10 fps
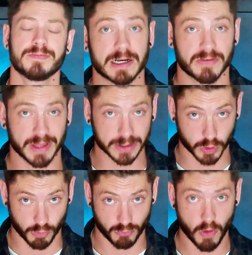And if things
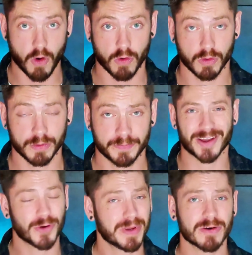go wrong,
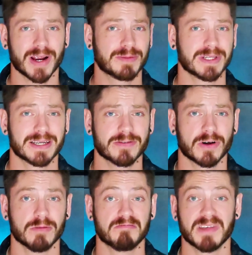it could be incredibly
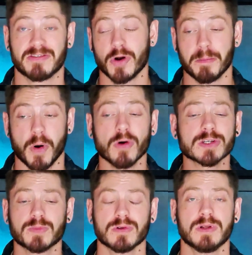difficult, if not
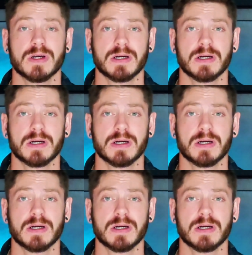impossible,